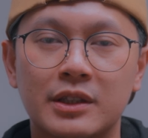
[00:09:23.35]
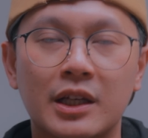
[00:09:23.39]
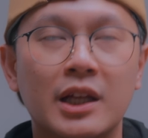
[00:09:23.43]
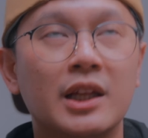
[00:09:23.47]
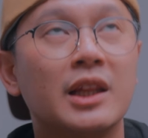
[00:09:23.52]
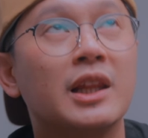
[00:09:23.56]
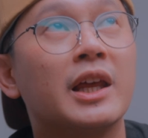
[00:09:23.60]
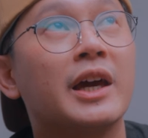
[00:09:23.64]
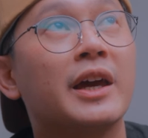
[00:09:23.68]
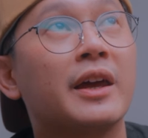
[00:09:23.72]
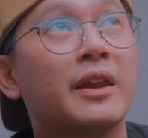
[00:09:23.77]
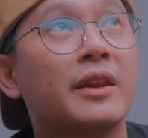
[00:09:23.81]

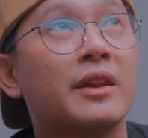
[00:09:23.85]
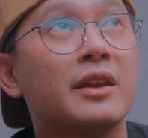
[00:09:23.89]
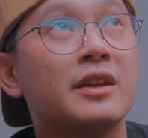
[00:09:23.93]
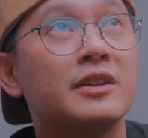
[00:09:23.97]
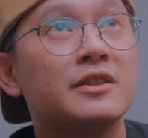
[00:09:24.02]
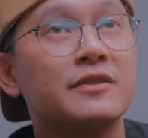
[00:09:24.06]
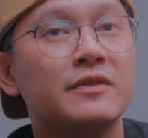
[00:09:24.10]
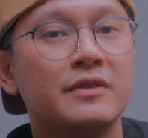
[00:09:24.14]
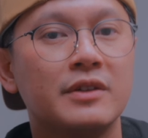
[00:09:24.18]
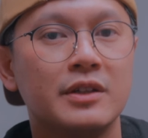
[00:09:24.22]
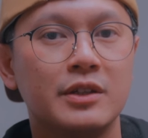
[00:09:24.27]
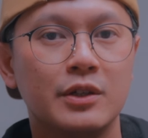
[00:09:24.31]
unlike
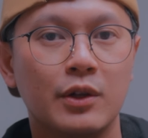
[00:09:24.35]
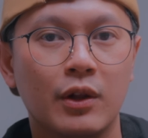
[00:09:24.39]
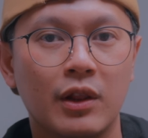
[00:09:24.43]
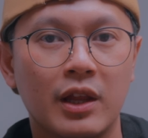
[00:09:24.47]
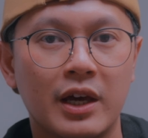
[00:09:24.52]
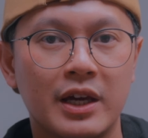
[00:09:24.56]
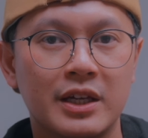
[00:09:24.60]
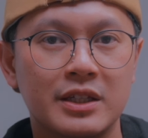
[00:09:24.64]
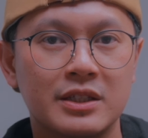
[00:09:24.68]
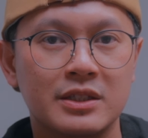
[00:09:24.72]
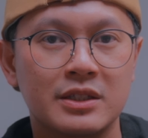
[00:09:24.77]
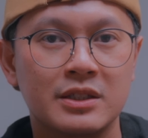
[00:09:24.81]
these video
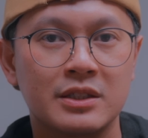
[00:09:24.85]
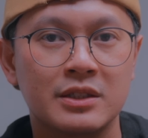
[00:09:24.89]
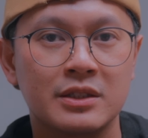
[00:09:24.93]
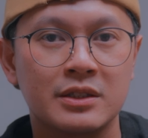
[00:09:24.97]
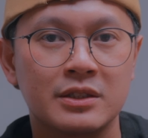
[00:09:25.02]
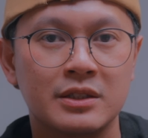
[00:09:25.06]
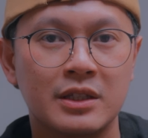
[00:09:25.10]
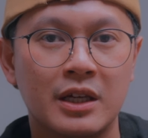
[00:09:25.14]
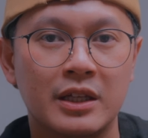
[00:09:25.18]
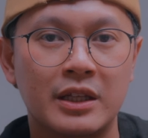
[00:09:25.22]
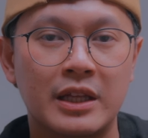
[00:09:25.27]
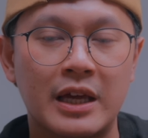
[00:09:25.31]
lights
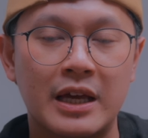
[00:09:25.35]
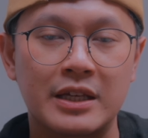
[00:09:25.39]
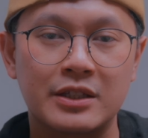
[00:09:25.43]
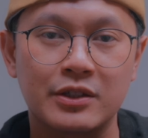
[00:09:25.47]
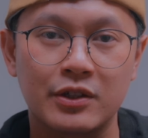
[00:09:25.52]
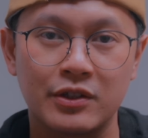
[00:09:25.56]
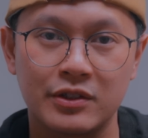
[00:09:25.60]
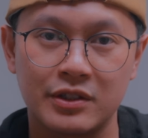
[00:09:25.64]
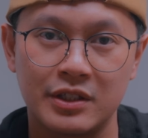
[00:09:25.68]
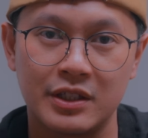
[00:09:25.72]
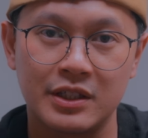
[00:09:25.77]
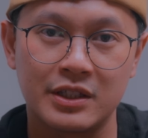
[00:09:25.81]
that has
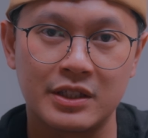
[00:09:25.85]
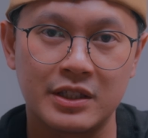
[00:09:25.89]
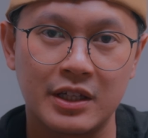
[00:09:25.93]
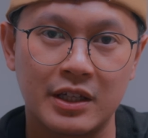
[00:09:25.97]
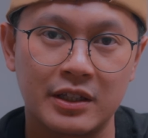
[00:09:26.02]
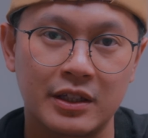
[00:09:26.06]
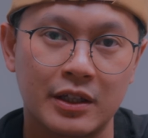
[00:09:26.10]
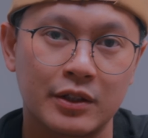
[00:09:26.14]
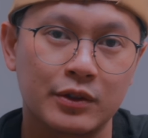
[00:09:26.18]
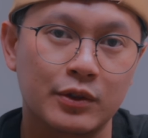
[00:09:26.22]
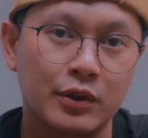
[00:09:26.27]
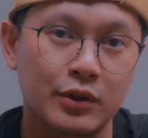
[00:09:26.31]

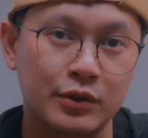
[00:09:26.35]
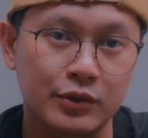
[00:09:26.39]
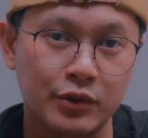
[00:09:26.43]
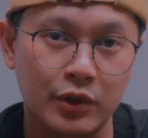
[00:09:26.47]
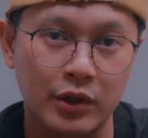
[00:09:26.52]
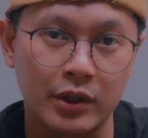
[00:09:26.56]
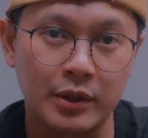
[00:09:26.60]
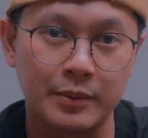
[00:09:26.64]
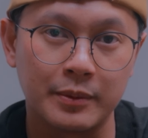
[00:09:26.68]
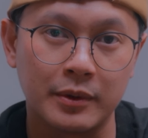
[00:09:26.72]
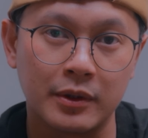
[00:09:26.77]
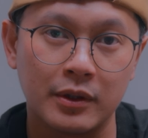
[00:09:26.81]
consistent and
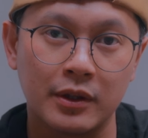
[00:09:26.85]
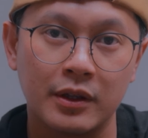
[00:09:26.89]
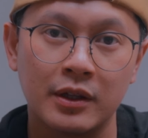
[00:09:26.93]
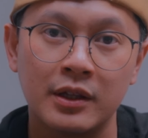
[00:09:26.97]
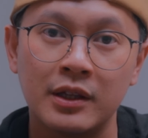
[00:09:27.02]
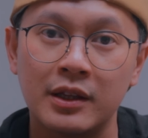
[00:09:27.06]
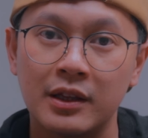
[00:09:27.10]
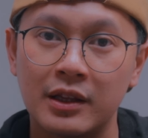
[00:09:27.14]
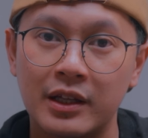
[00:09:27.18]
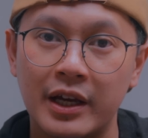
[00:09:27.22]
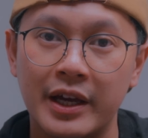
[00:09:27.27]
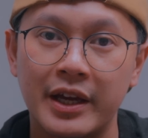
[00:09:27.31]
controllable
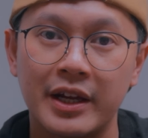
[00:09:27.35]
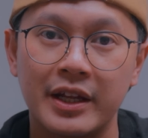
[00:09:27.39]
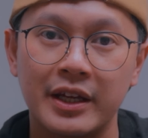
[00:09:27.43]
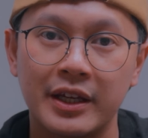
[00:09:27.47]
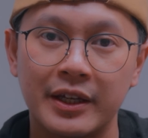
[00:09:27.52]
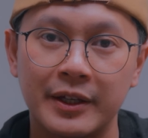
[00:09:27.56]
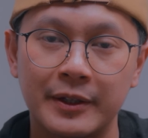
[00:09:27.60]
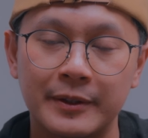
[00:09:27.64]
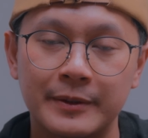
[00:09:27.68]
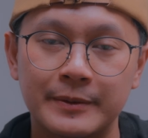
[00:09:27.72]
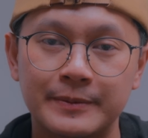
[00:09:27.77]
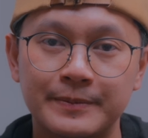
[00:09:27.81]

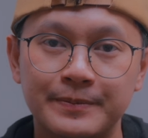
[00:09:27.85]
lighting.